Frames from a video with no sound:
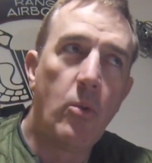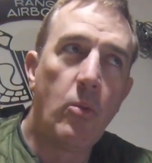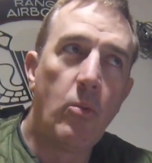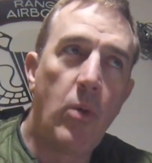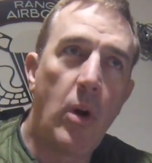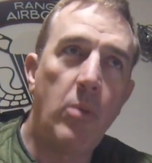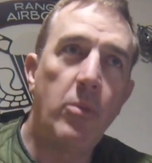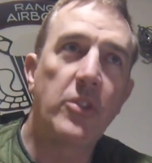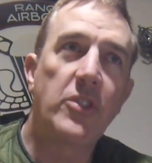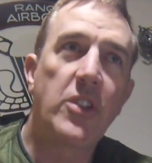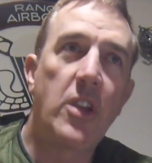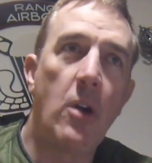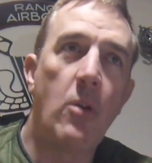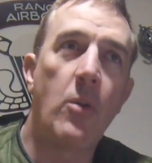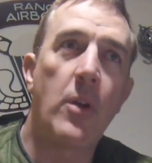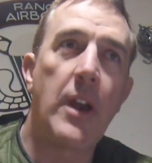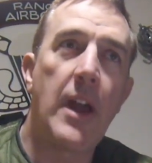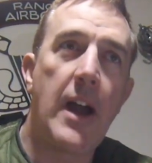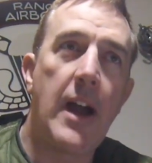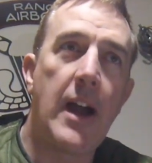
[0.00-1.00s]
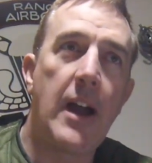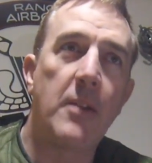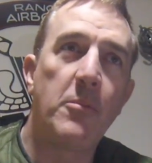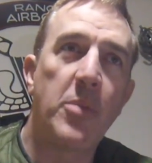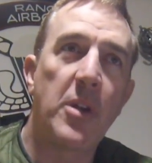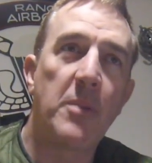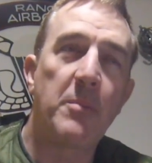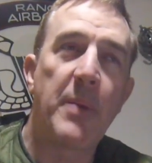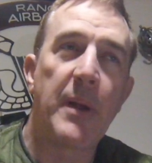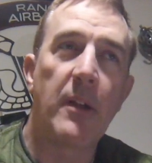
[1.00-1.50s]
what was going on,
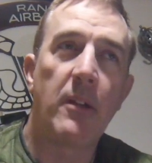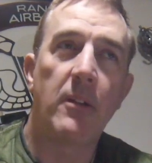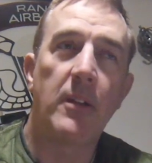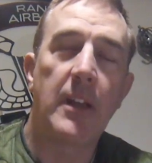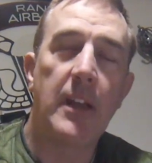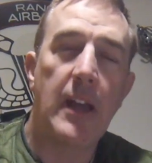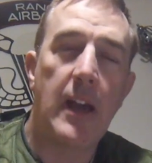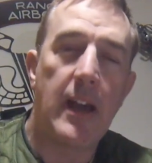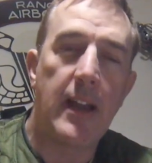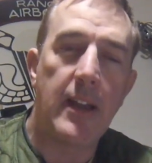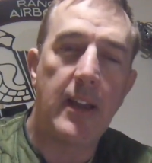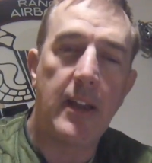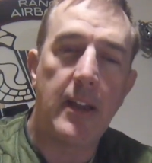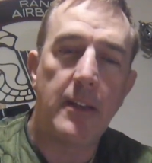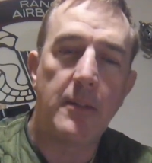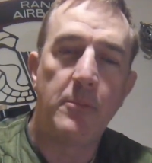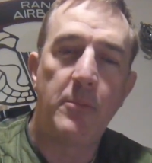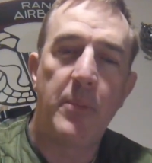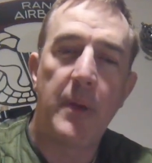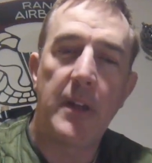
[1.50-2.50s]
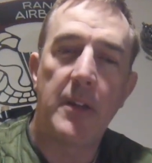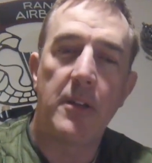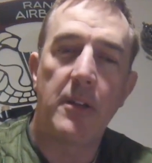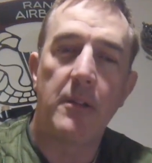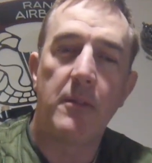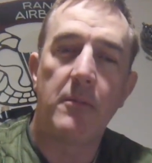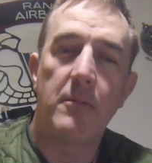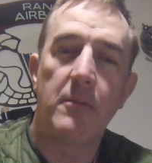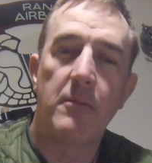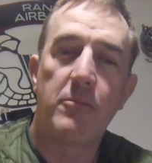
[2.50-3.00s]
but apparently I had
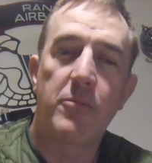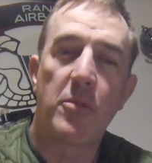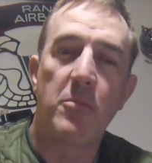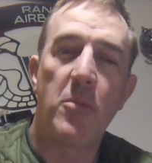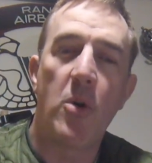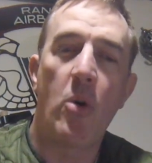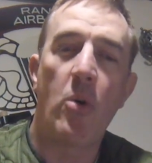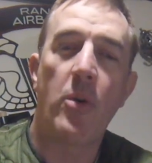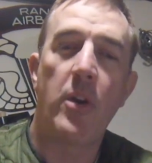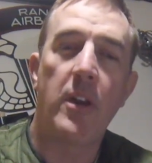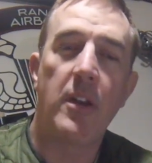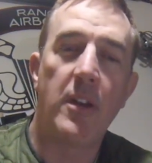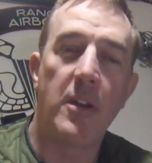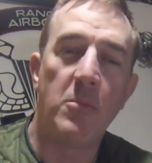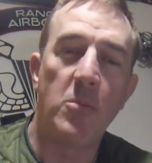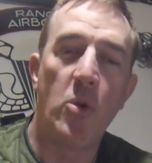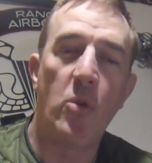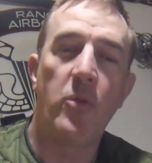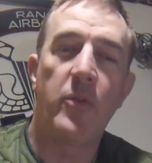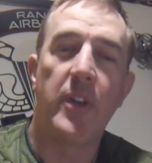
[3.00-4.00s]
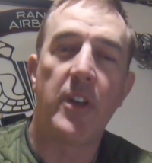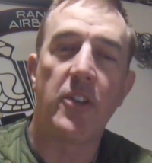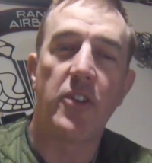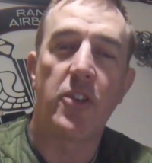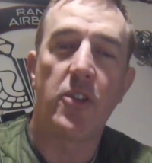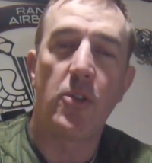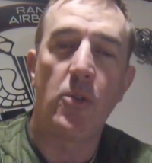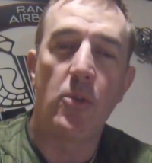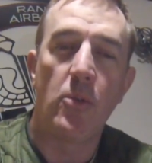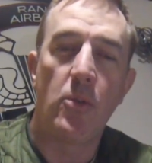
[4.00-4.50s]
been promoted and moved
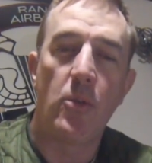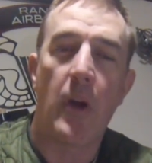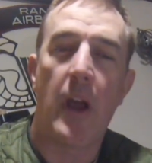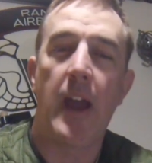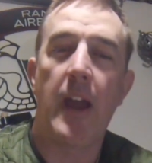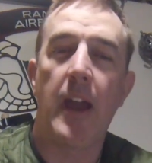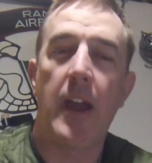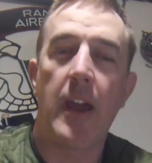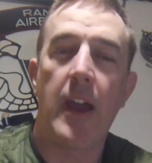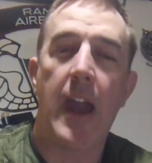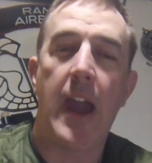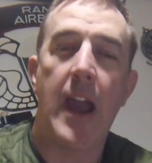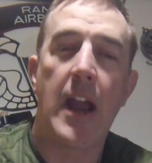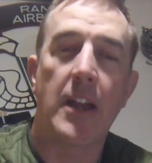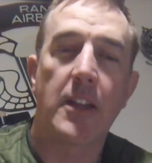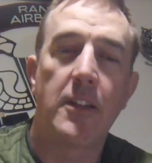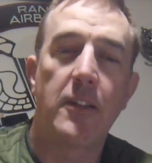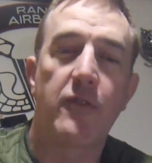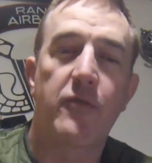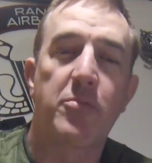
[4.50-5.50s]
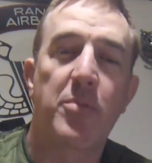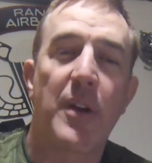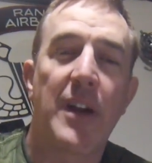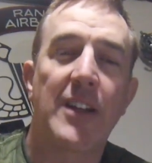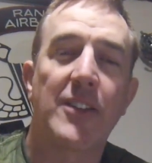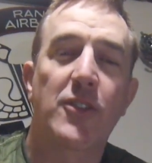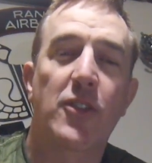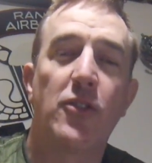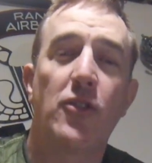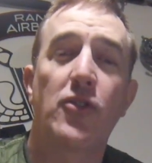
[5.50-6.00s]
into a active
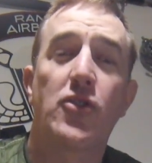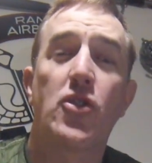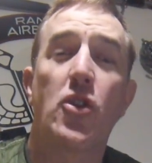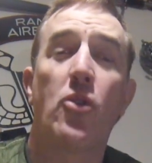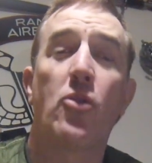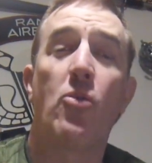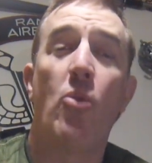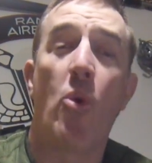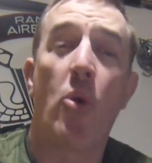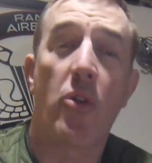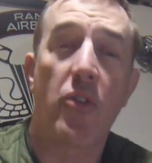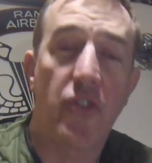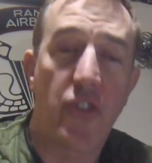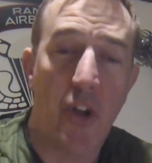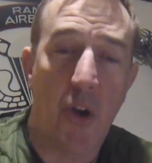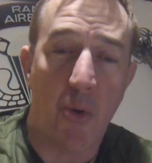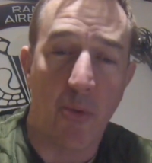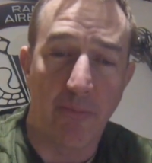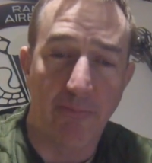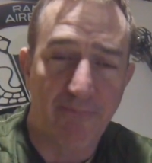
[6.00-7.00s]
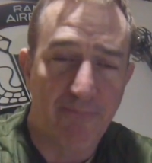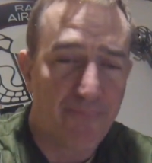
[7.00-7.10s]
practical joke war zone.